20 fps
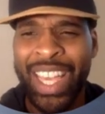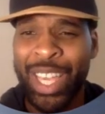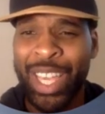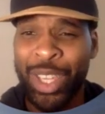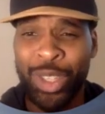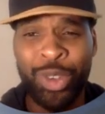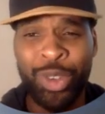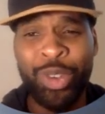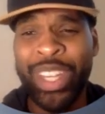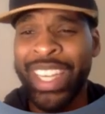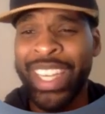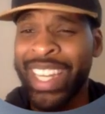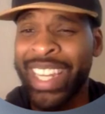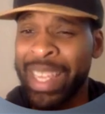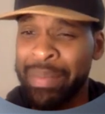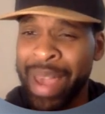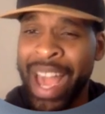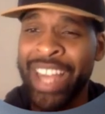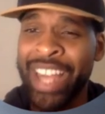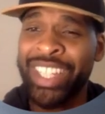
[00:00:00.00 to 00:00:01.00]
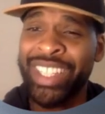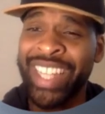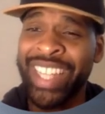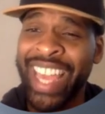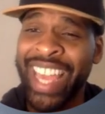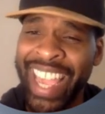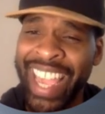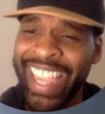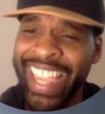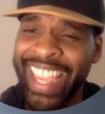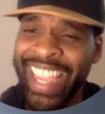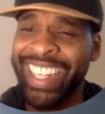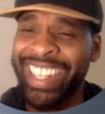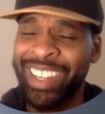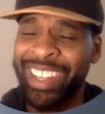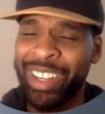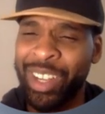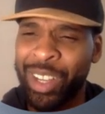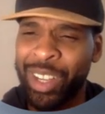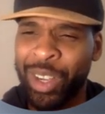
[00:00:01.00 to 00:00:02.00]
You can imagine the hate
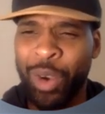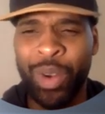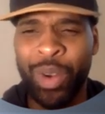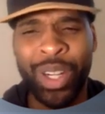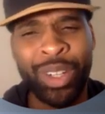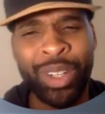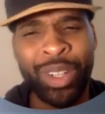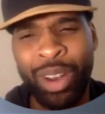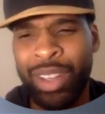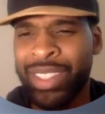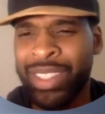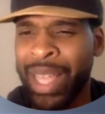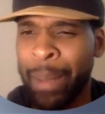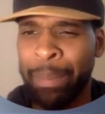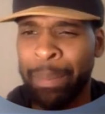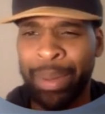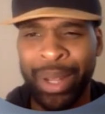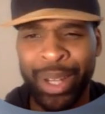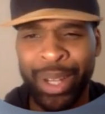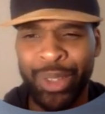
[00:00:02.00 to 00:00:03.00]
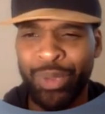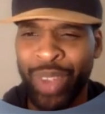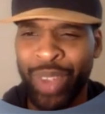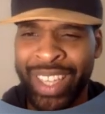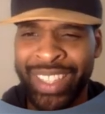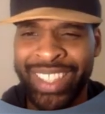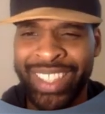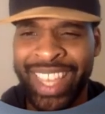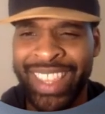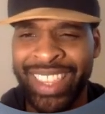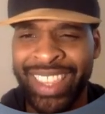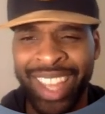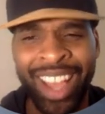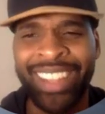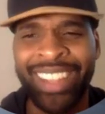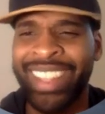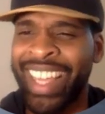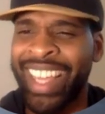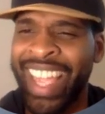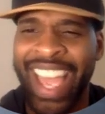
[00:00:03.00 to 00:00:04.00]
going across that player's face that
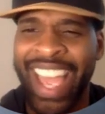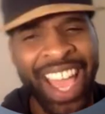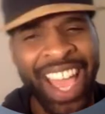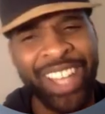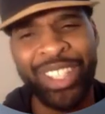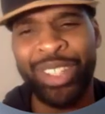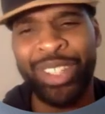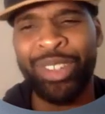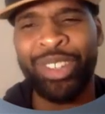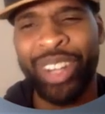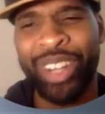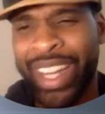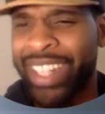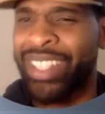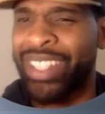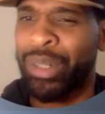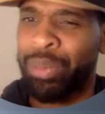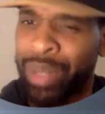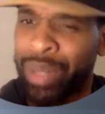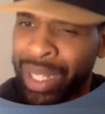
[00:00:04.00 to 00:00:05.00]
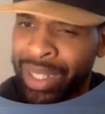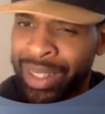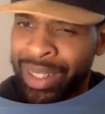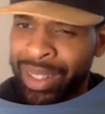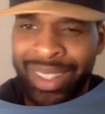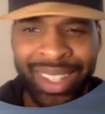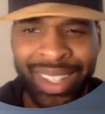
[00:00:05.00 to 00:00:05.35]
thought they had your creature, player.